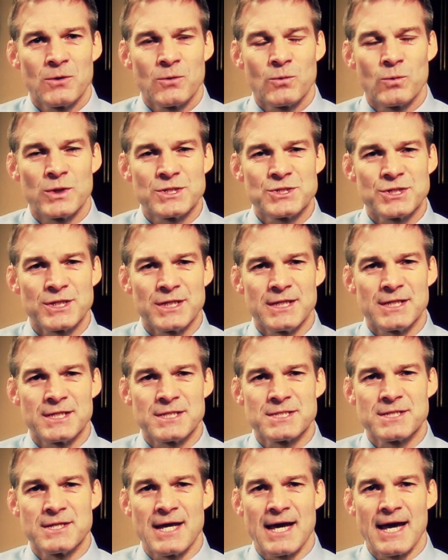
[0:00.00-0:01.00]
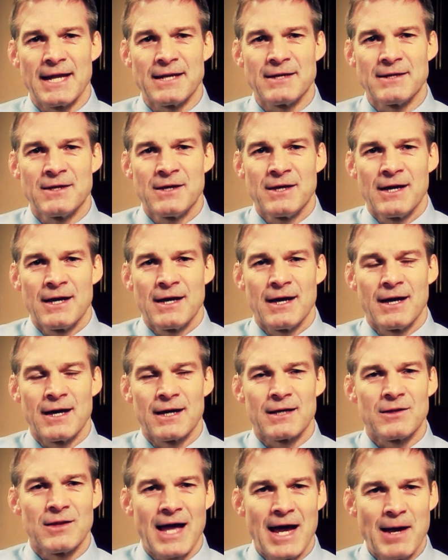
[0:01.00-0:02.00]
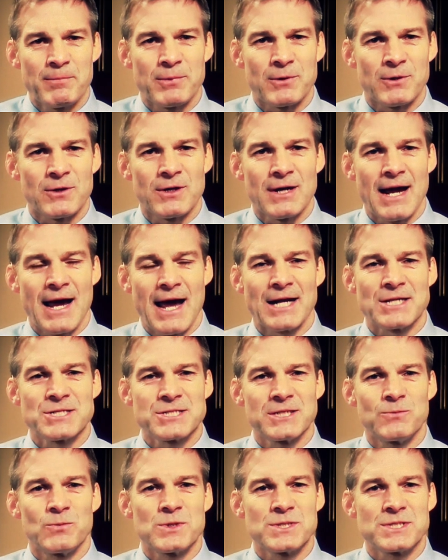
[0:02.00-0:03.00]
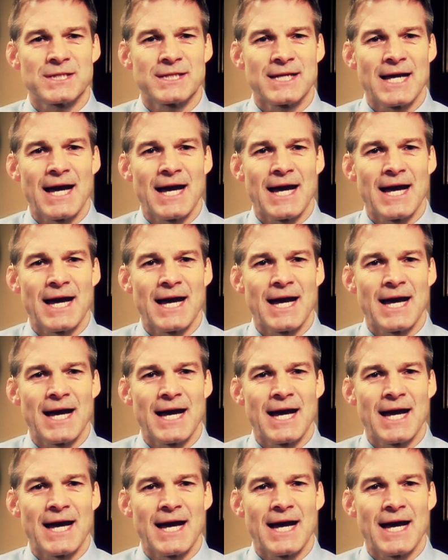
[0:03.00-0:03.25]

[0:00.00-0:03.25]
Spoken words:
which is that Clapper actually was the